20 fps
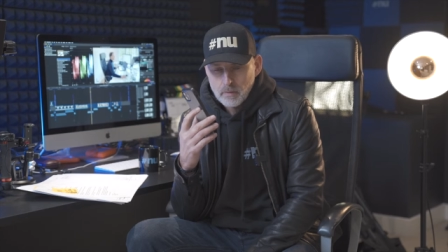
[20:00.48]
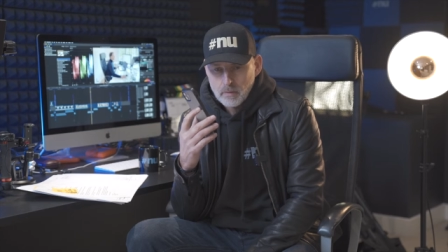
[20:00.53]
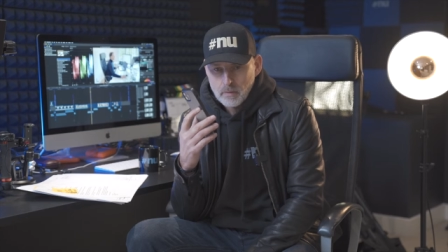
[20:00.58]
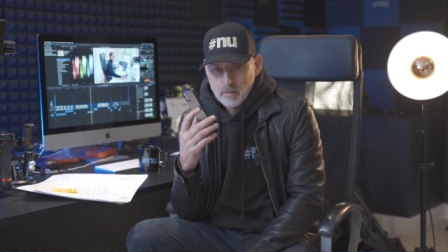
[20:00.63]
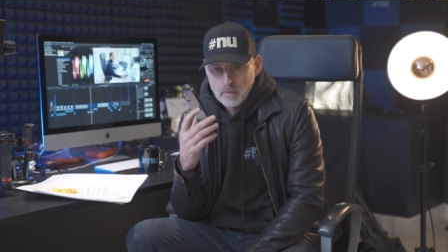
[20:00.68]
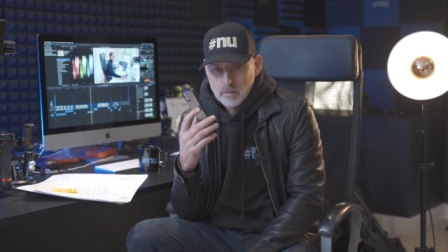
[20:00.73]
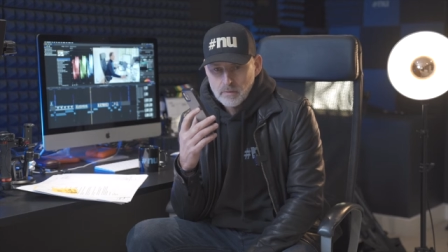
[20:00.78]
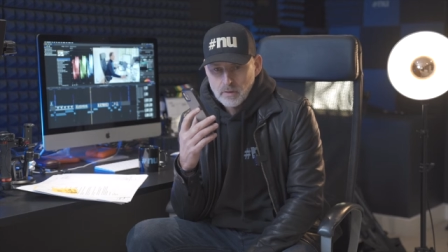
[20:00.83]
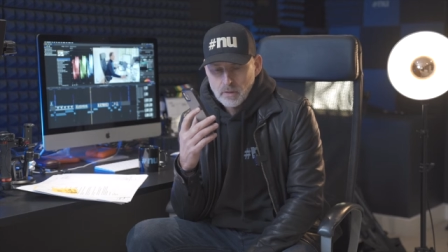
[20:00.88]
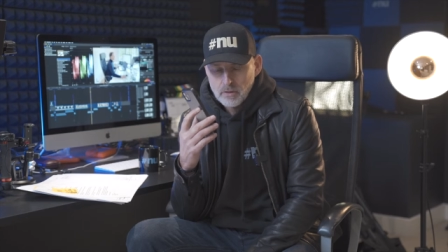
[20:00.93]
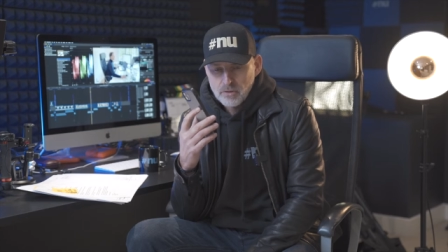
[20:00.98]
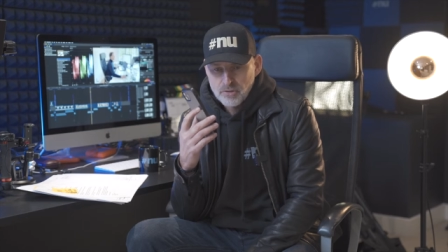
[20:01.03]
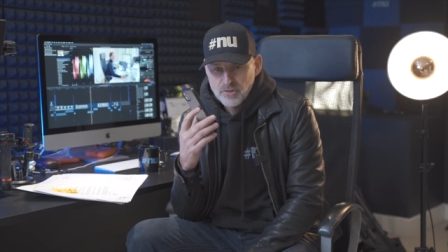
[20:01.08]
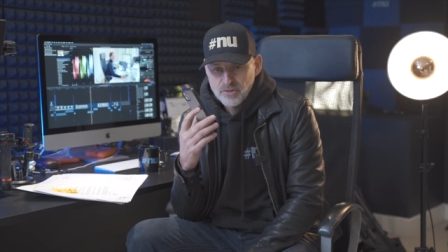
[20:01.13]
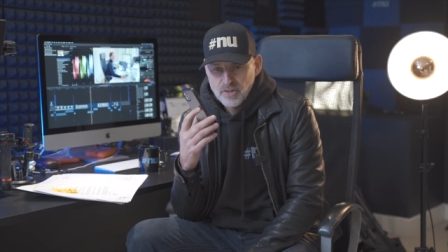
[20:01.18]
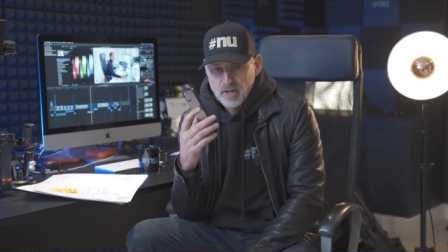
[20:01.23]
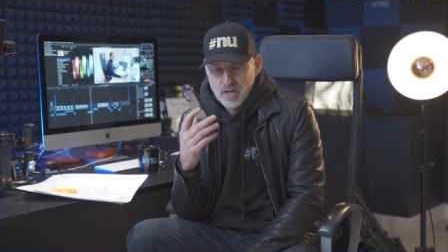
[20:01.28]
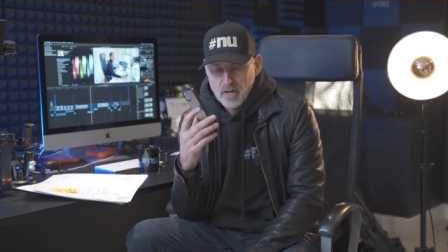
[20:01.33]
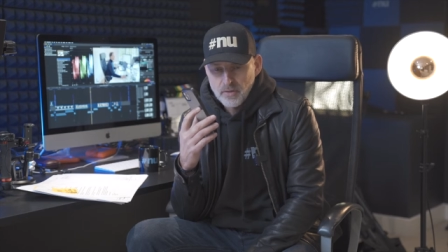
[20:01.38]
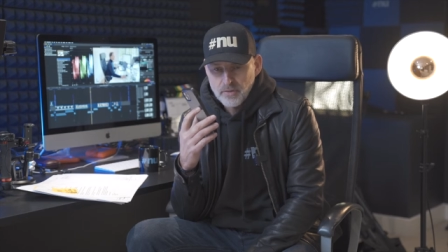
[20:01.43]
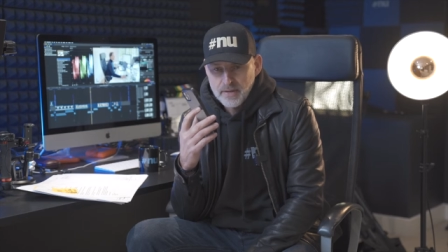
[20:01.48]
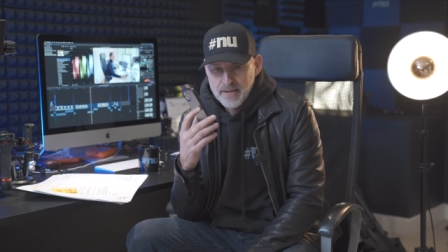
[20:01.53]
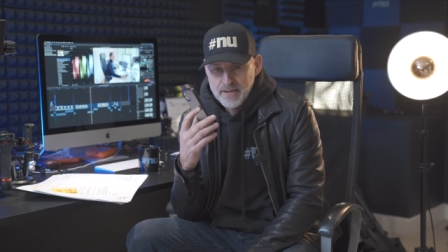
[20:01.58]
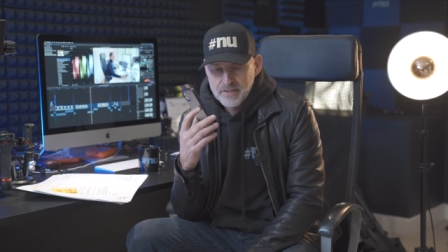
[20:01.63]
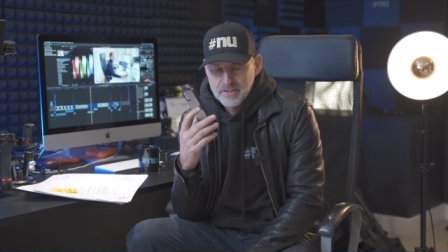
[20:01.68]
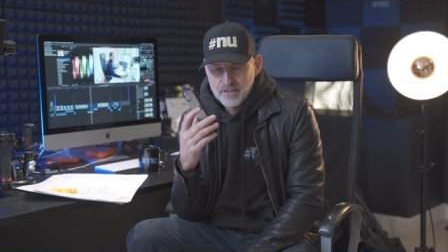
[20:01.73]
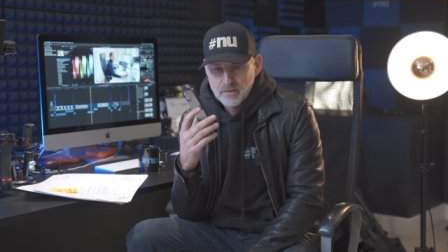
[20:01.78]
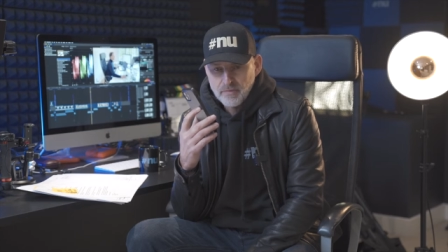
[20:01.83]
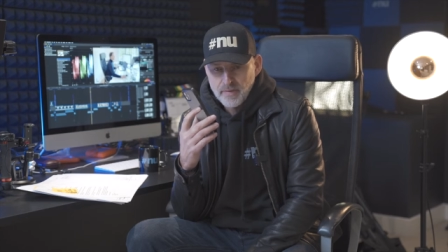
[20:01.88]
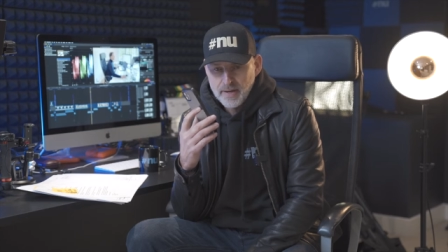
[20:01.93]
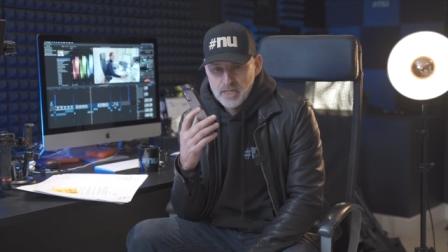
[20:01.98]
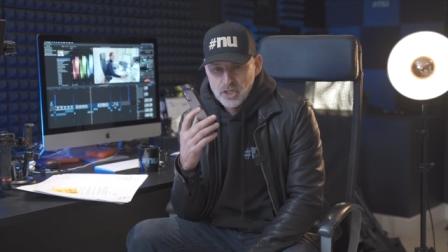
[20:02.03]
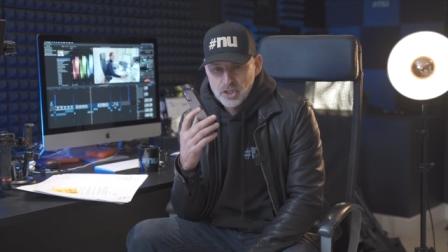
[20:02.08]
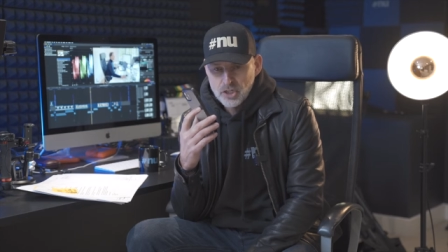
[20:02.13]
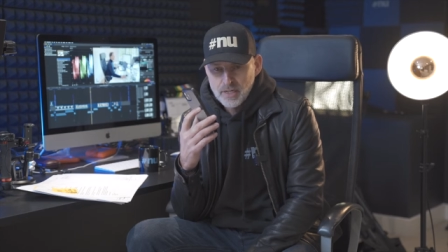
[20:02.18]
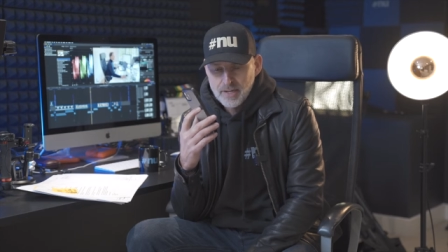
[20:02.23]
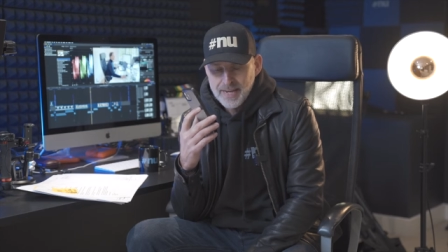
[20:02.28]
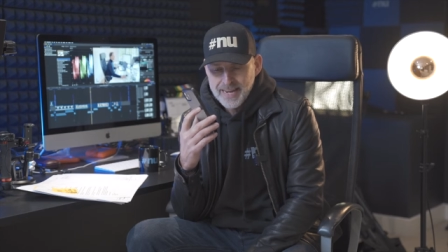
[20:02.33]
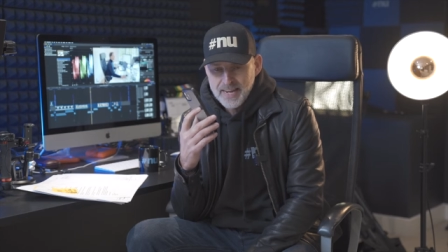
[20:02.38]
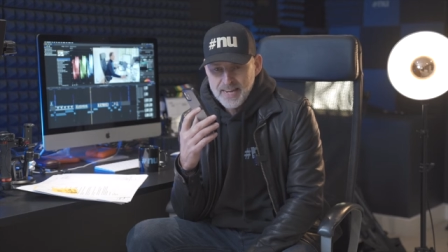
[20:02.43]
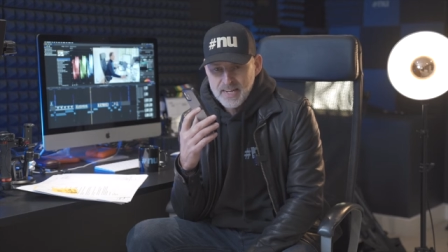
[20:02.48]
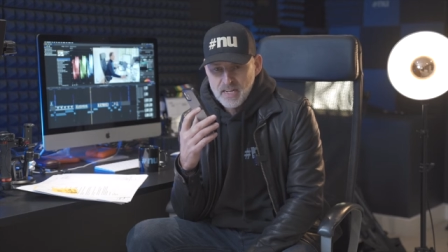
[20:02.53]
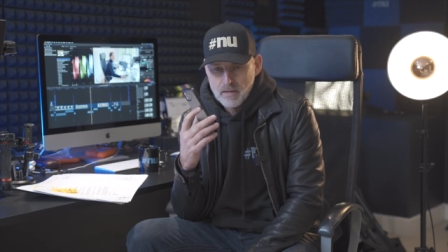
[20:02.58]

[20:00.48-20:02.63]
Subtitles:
So you start the excavation in the